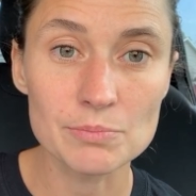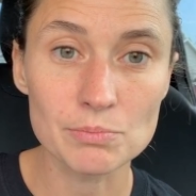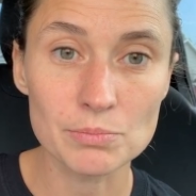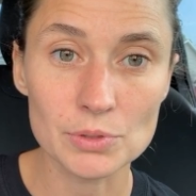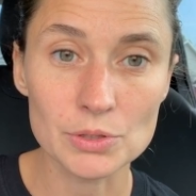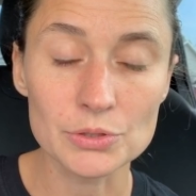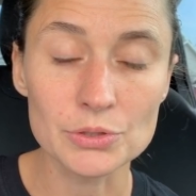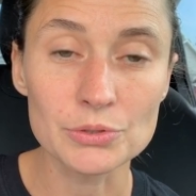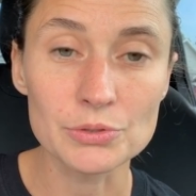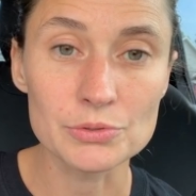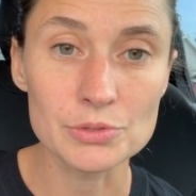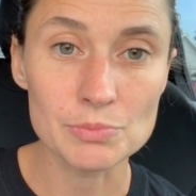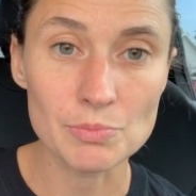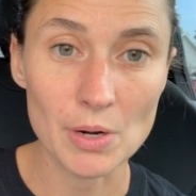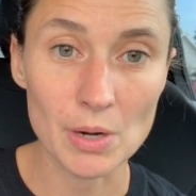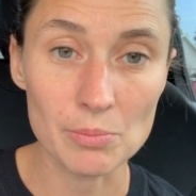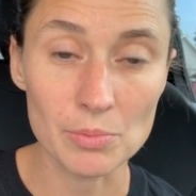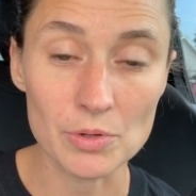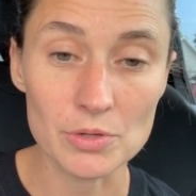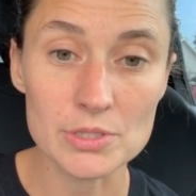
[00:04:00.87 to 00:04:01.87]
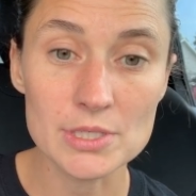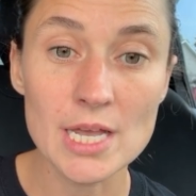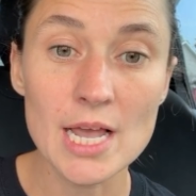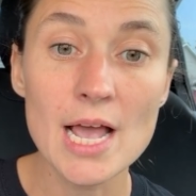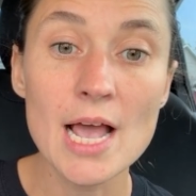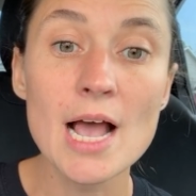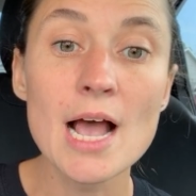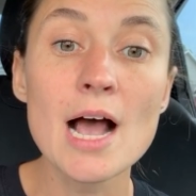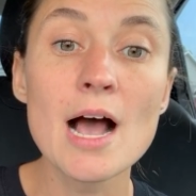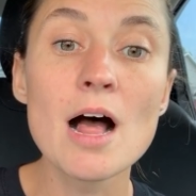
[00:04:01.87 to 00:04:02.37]
blues, purples.
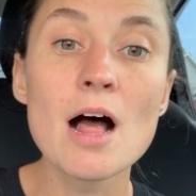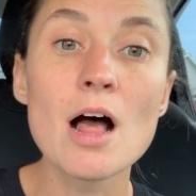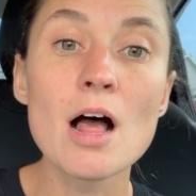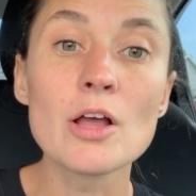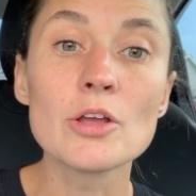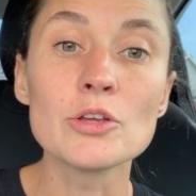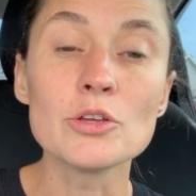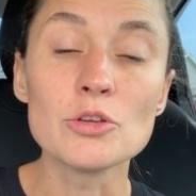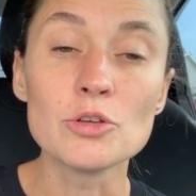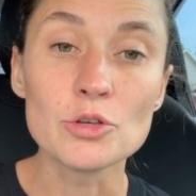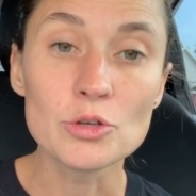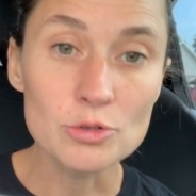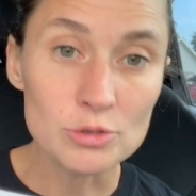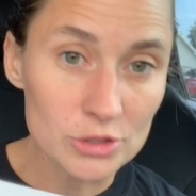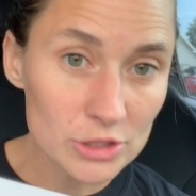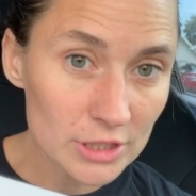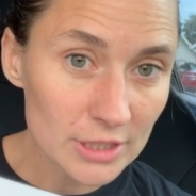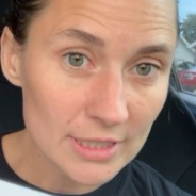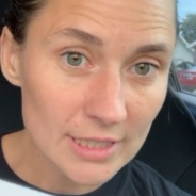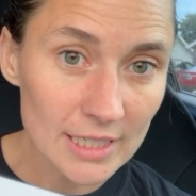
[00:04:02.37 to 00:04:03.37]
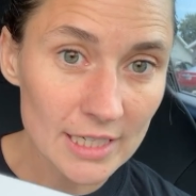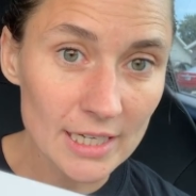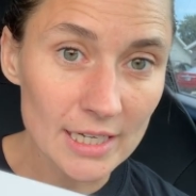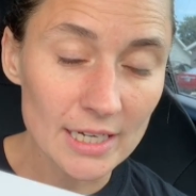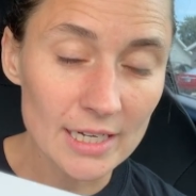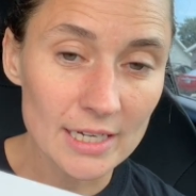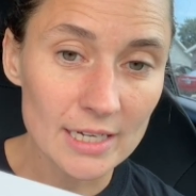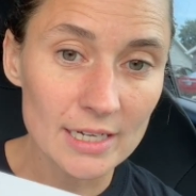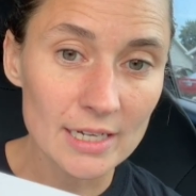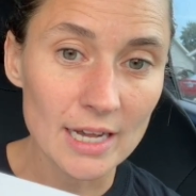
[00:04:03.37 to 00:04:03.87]

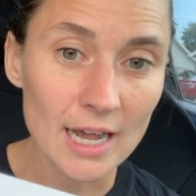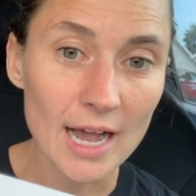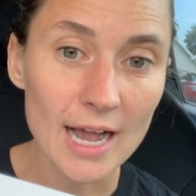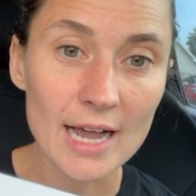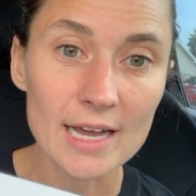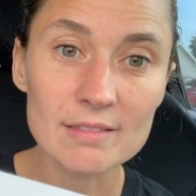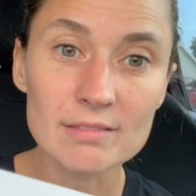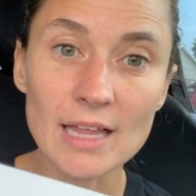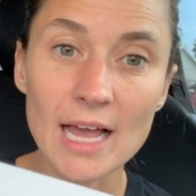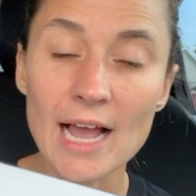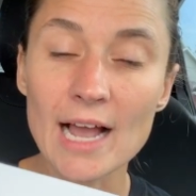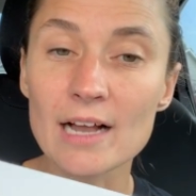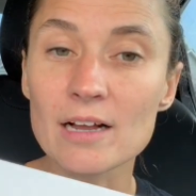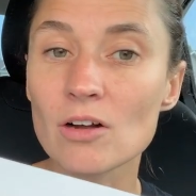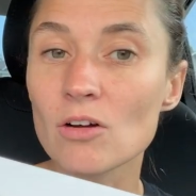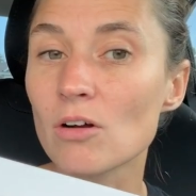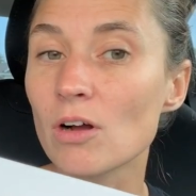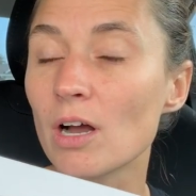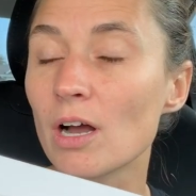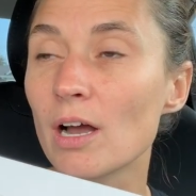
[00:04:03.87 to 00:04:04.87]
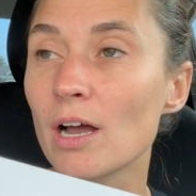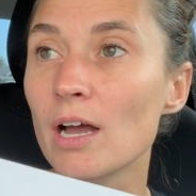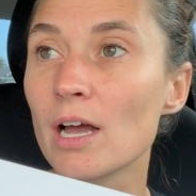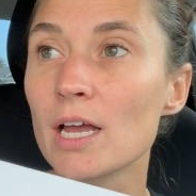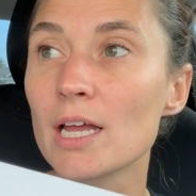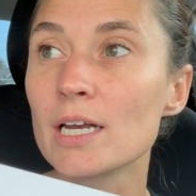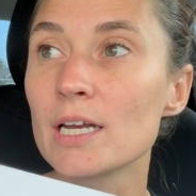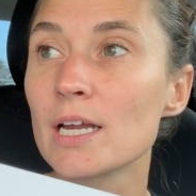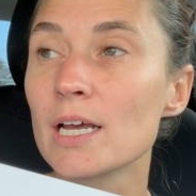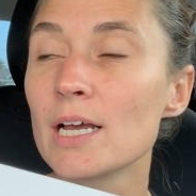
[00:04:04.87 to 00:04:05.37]
Usually I lack
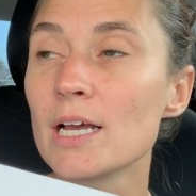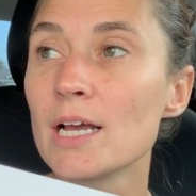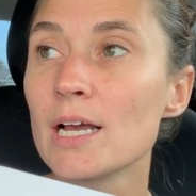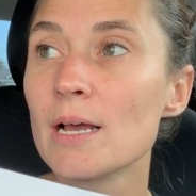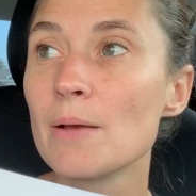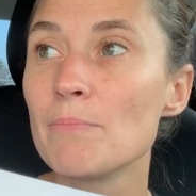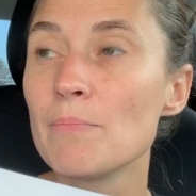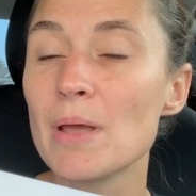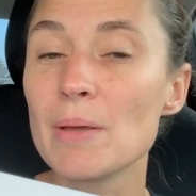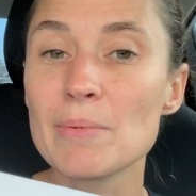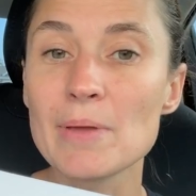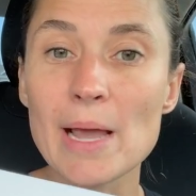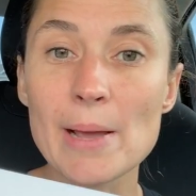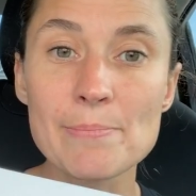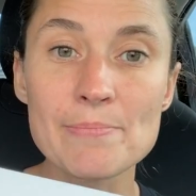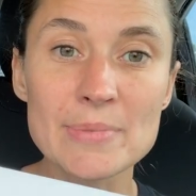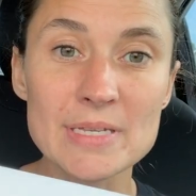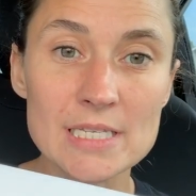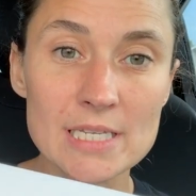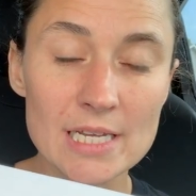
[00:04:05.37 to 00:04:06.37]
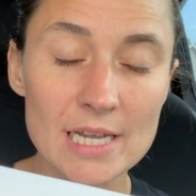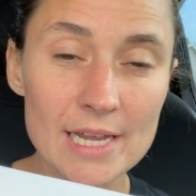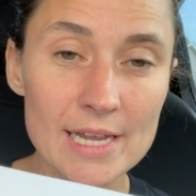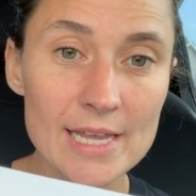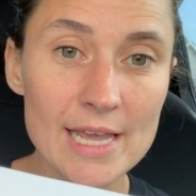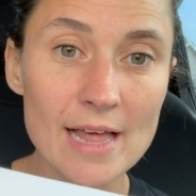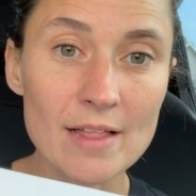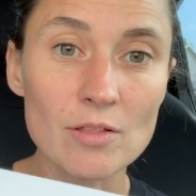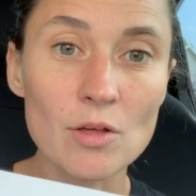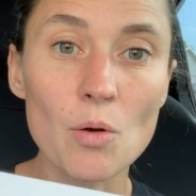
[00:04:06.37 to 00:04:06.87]
on, maybe I'm missing a
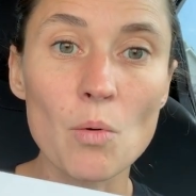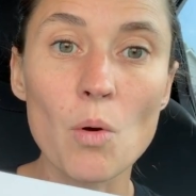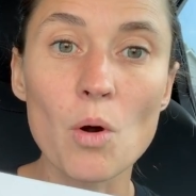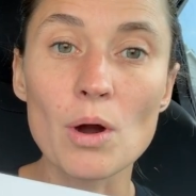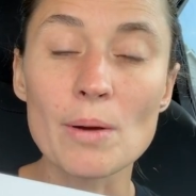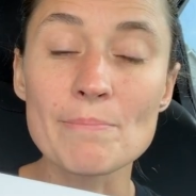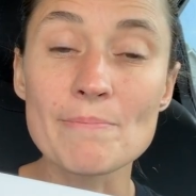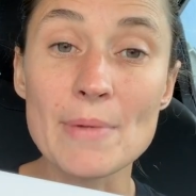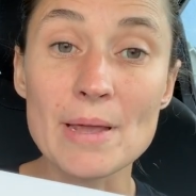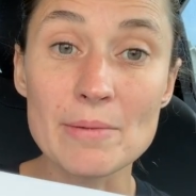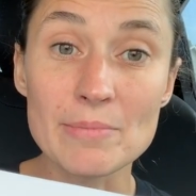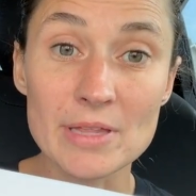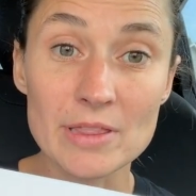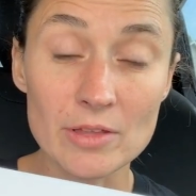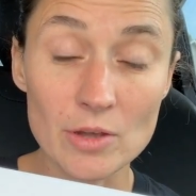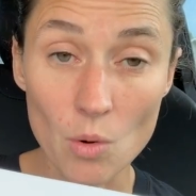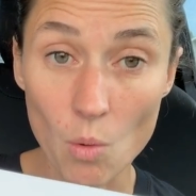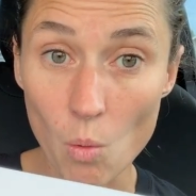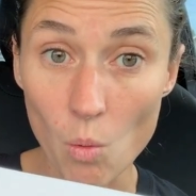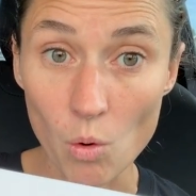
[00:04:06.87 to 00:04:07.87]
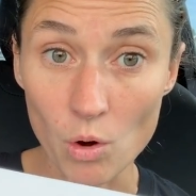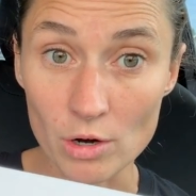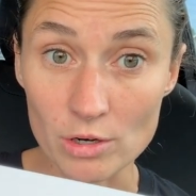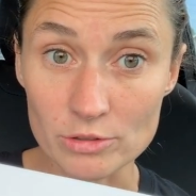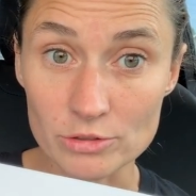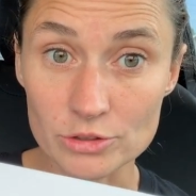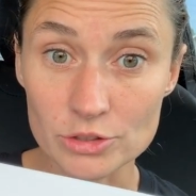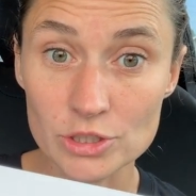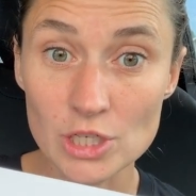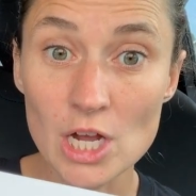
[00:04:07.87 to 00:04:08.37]
yellow or maybe the
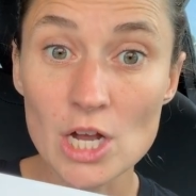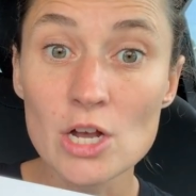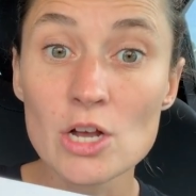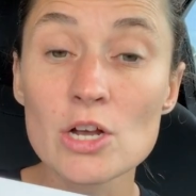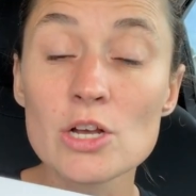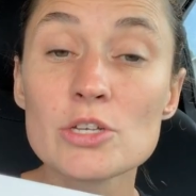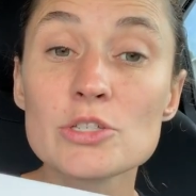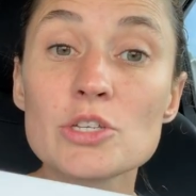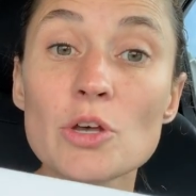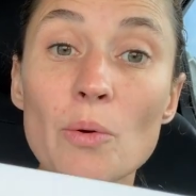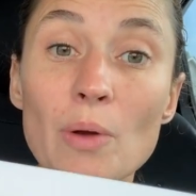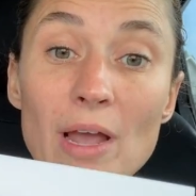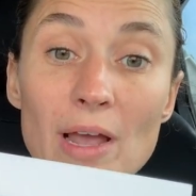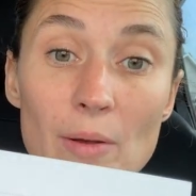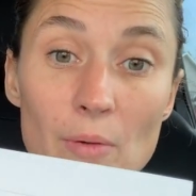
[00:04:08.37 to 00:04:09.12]
orange. So